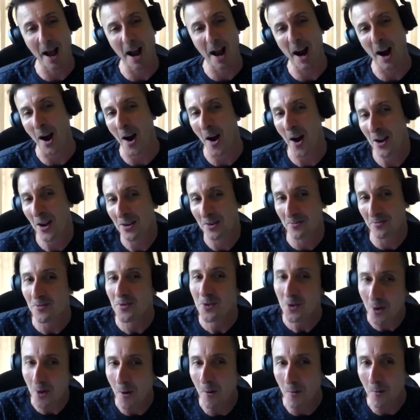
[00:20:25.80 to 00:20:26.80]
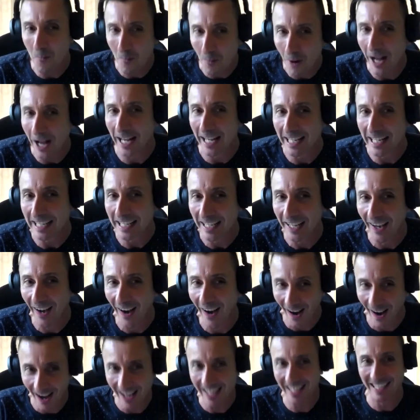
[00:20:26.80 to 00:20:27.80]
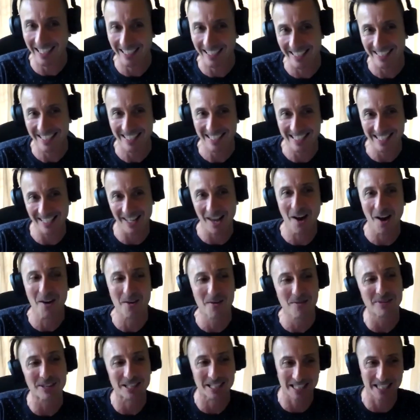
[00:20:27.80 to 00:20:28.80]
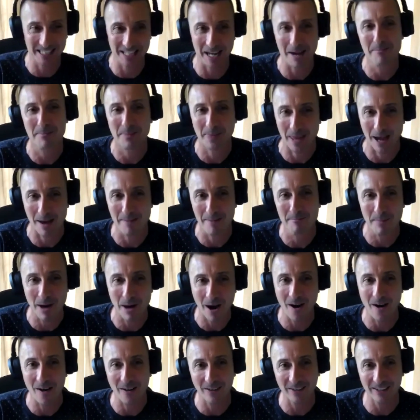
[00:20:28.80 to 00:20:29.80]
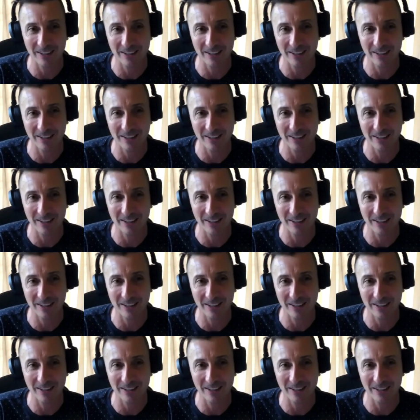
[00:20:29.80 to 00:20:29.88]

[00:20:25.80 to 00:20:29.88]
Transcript: kind of no way I can overstep that mark.